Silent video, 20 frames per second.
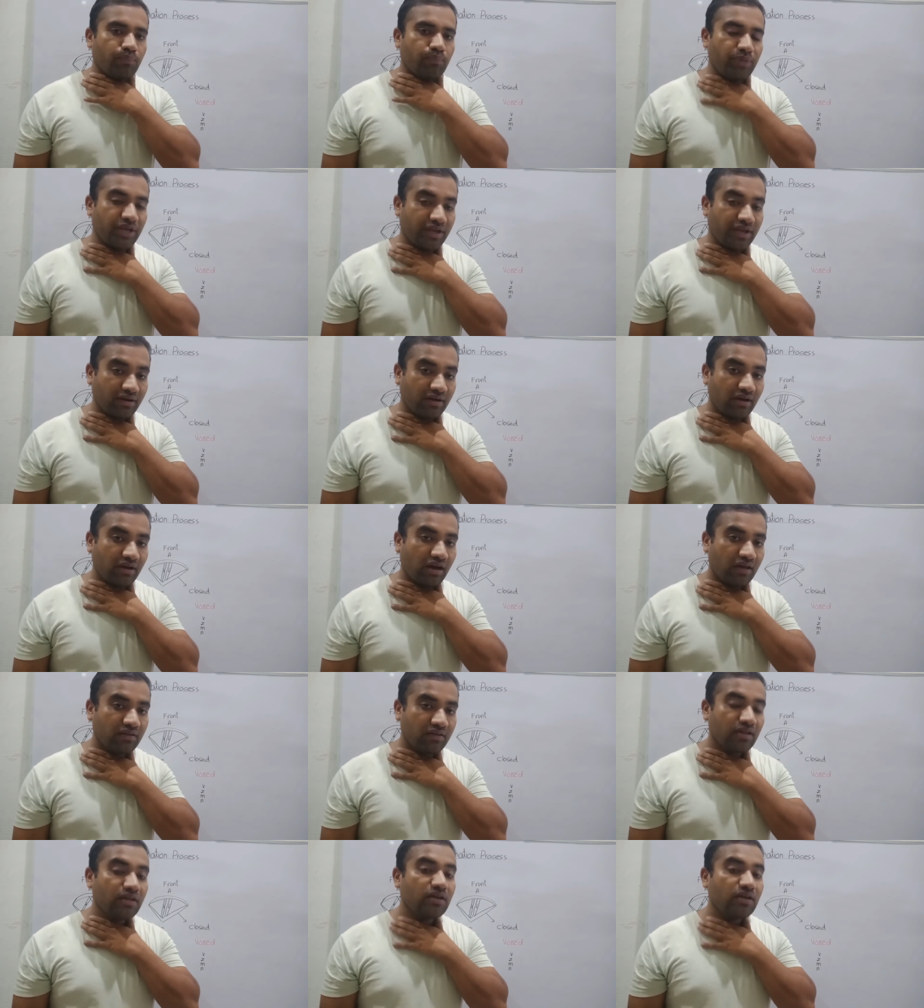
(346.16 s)

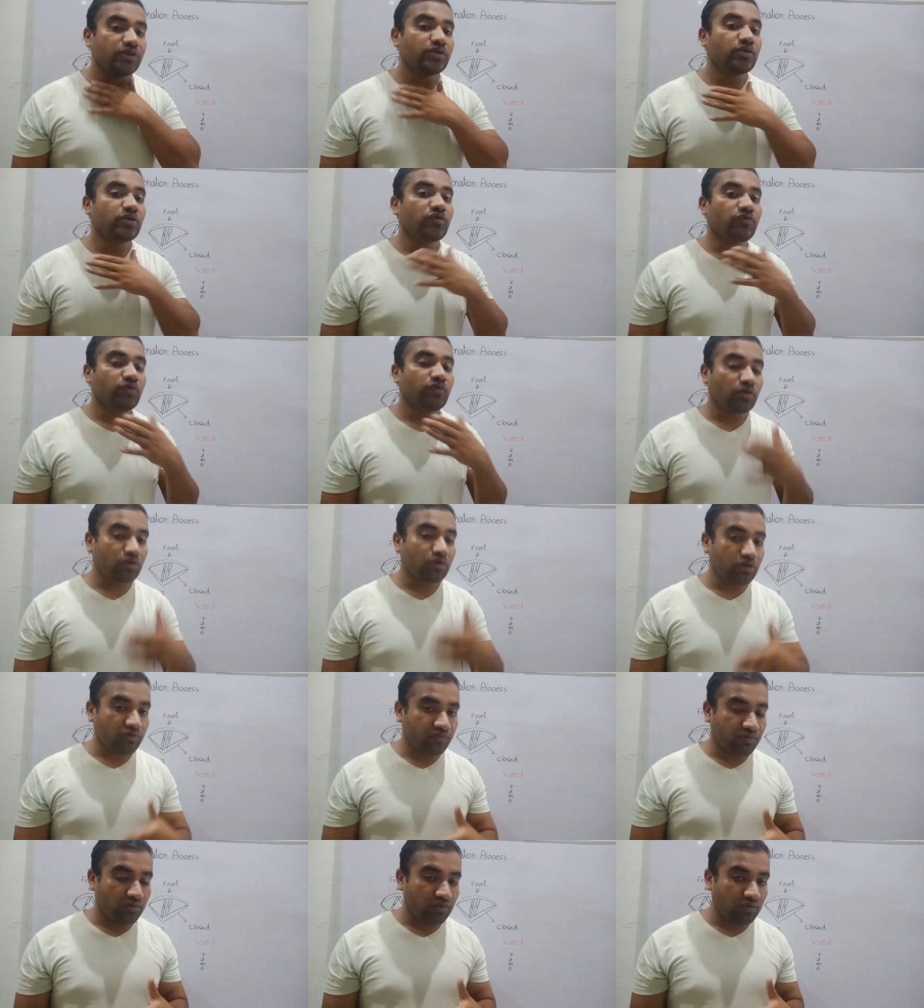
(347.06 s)
because your
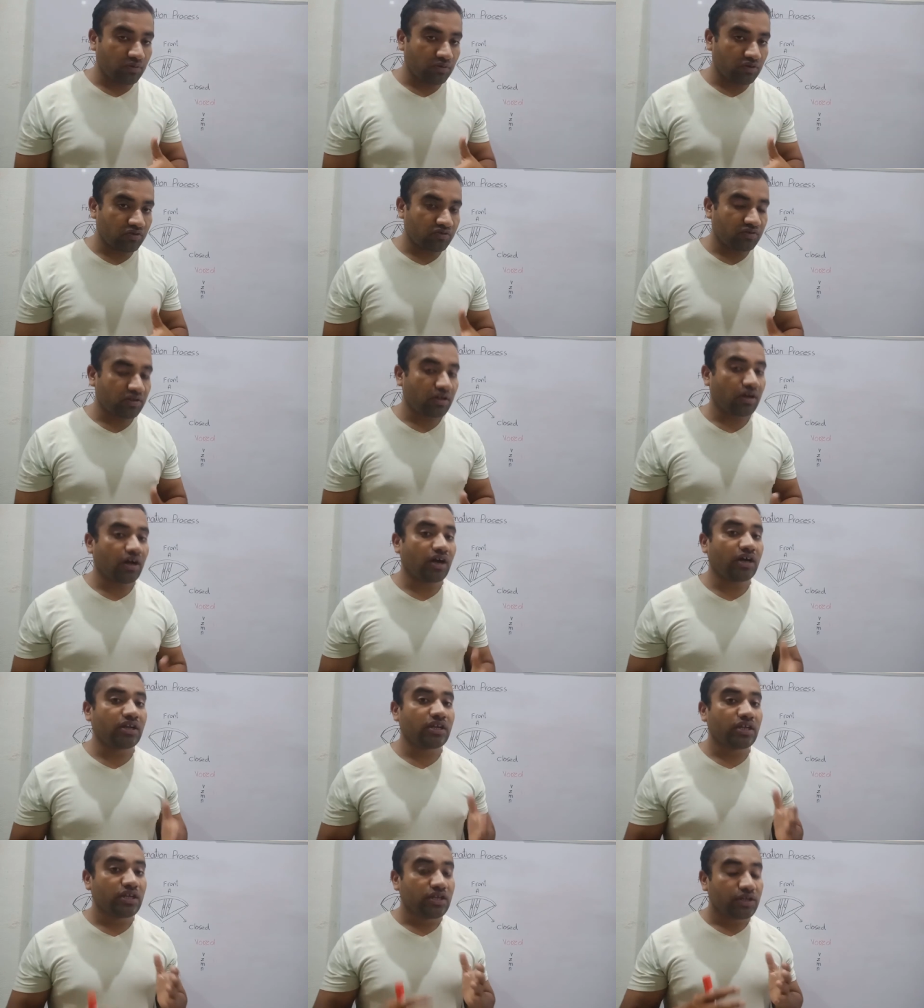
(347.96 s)
vocal folds
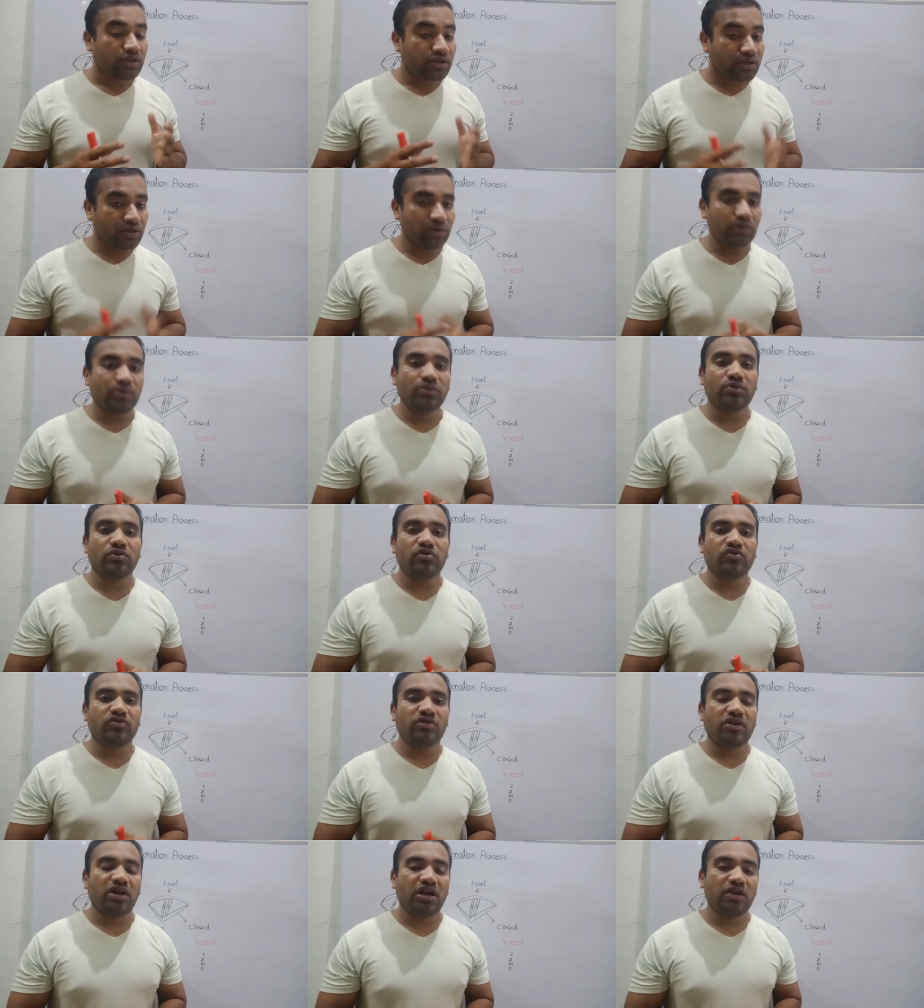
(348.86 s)
are
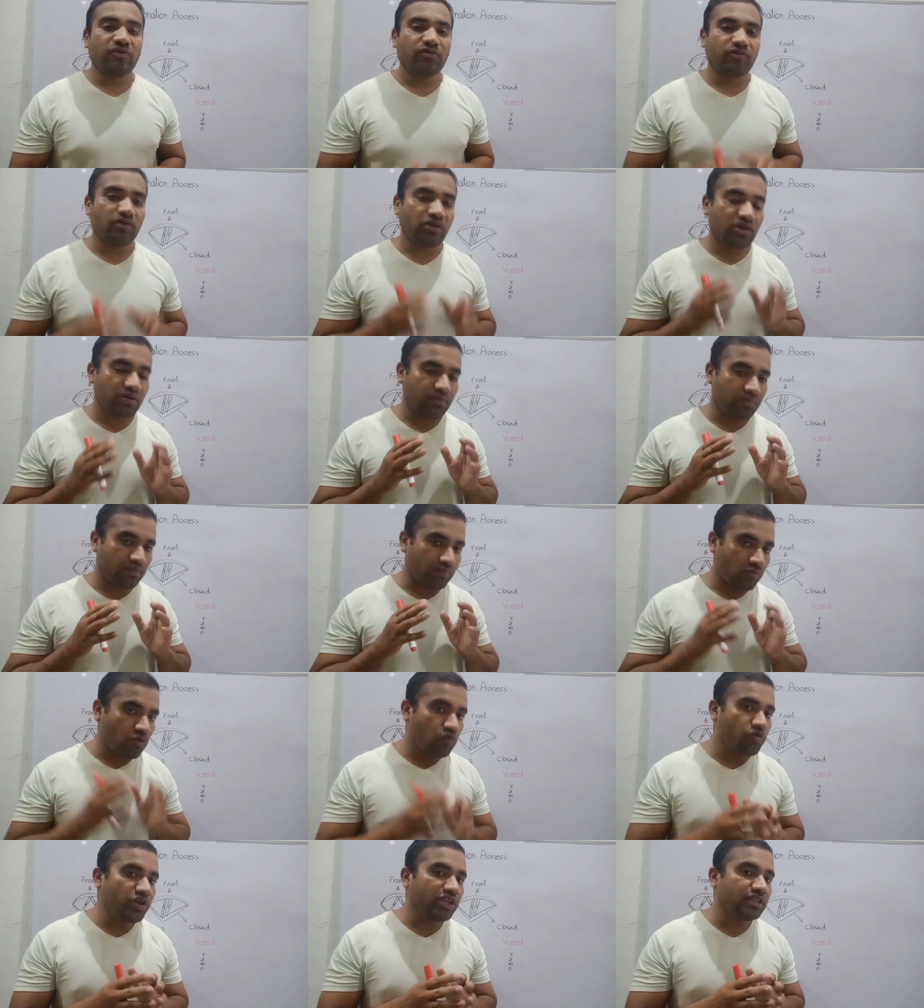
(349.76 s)
closed, and for
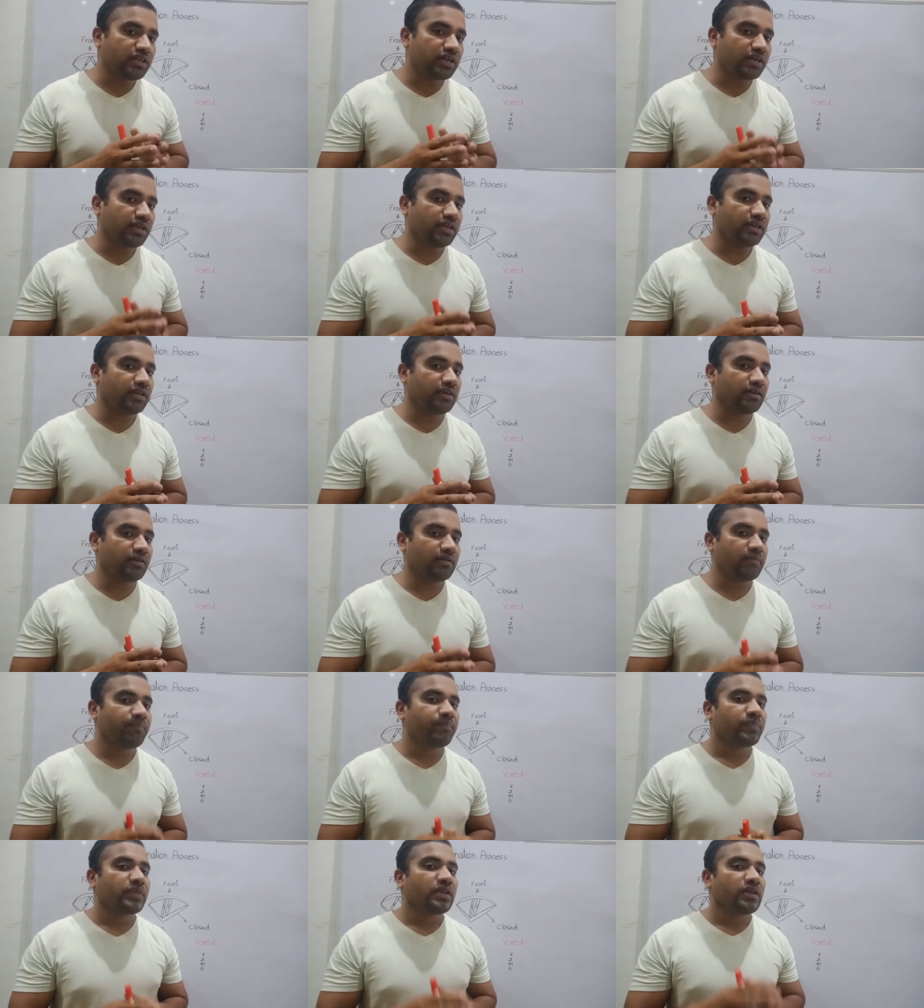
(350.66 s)
moving the
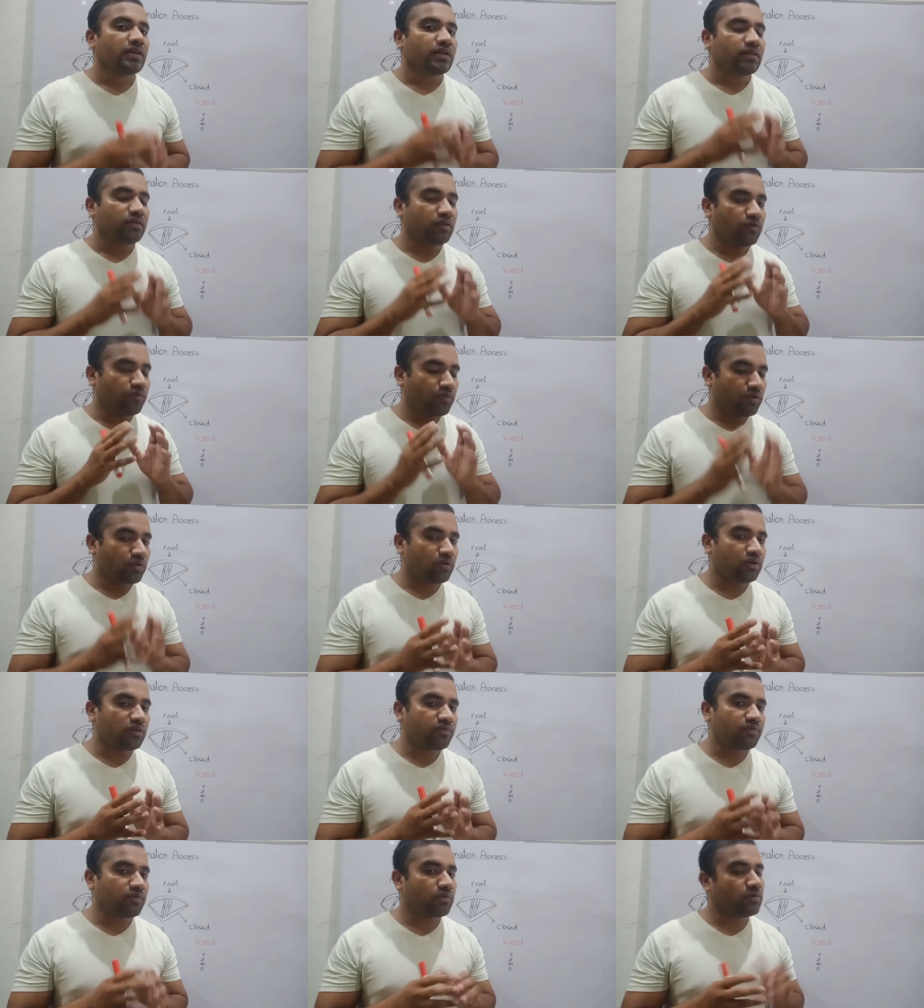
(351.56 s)
air, the
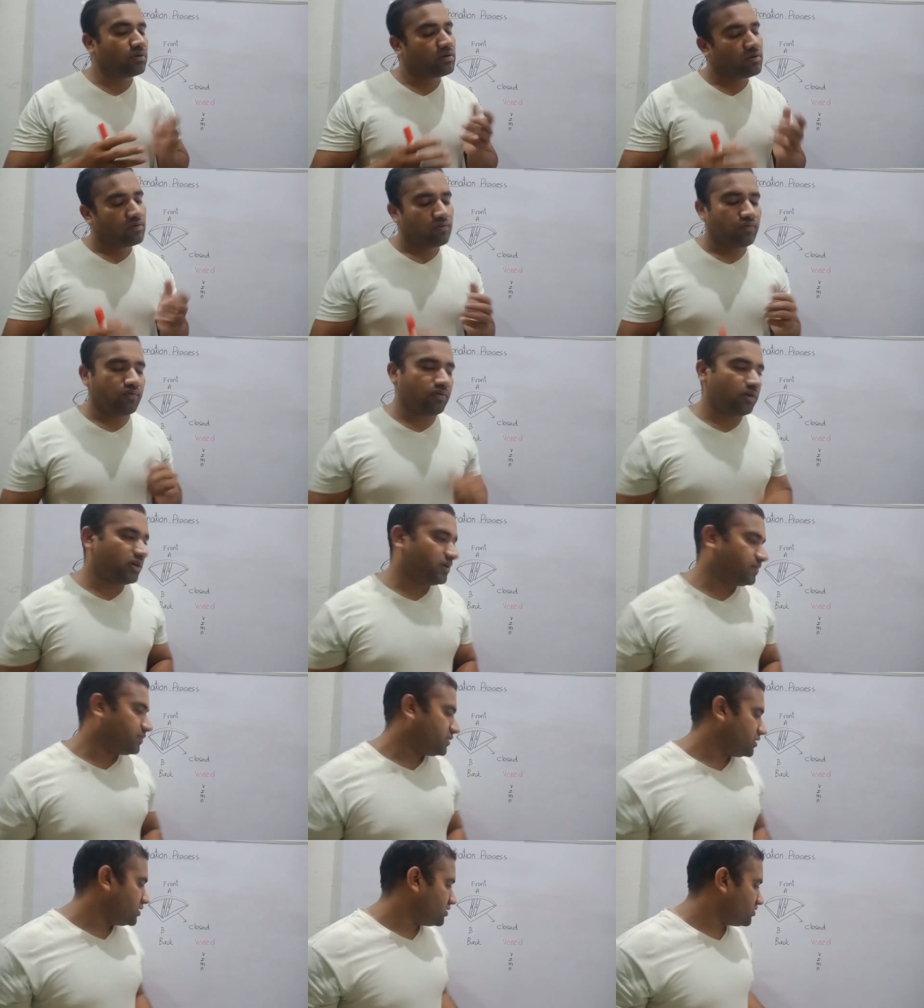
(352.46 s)
vocal fold
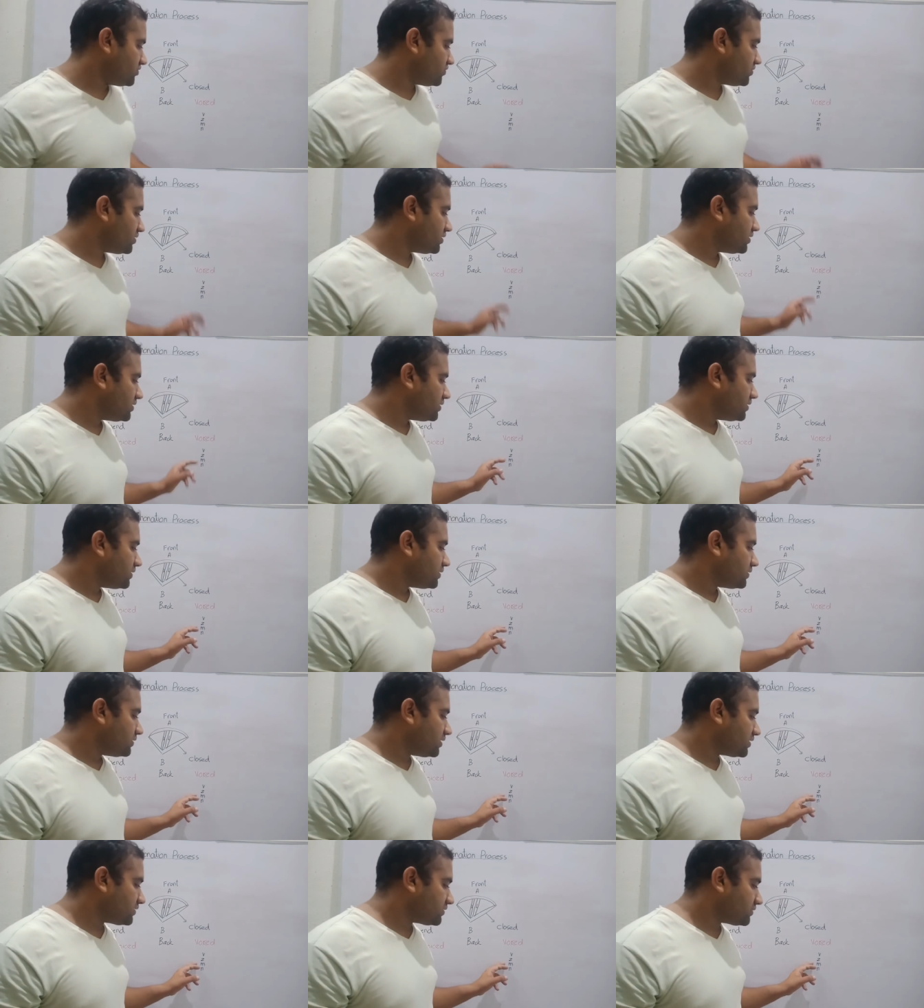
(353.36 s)
vibrates.
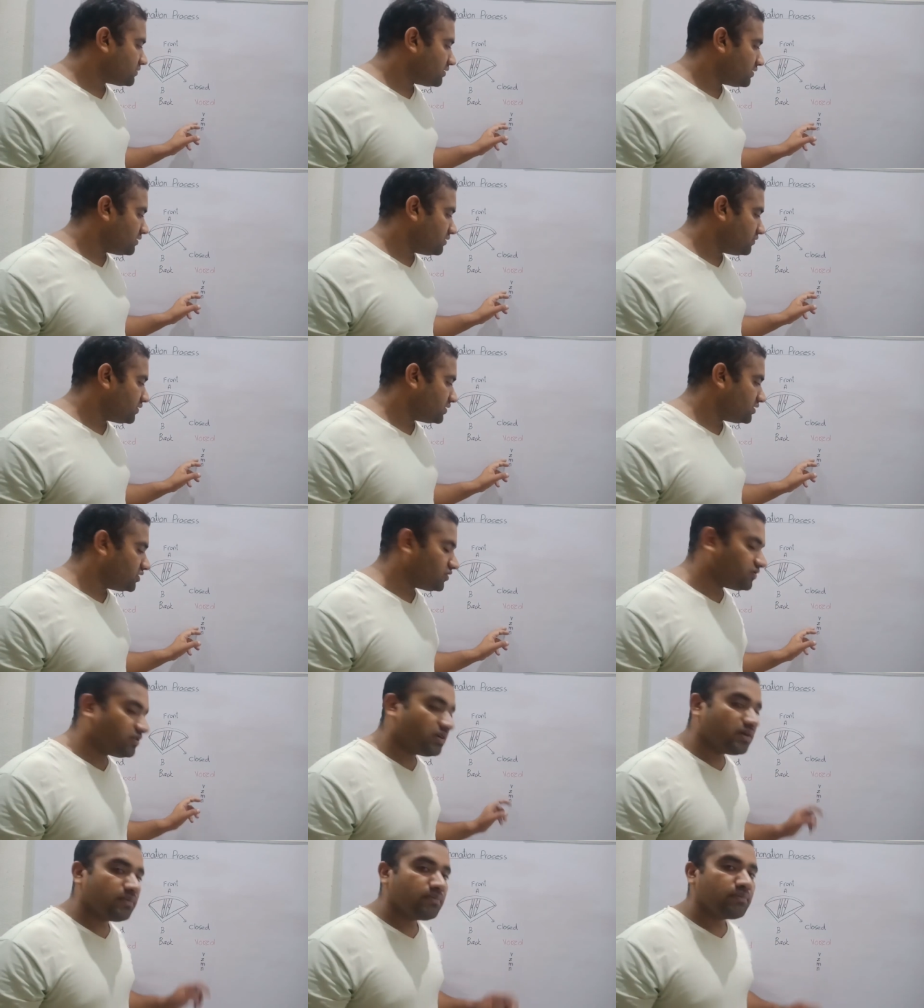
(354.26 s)
The third one
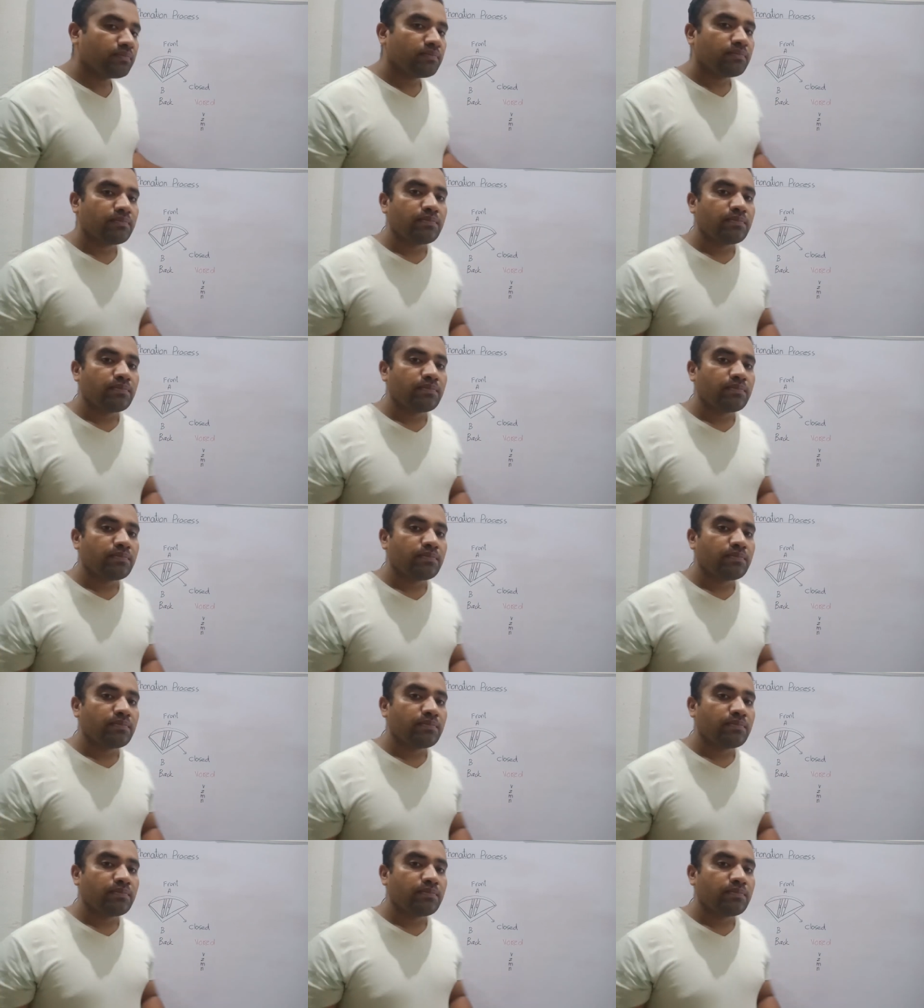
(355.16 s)
is the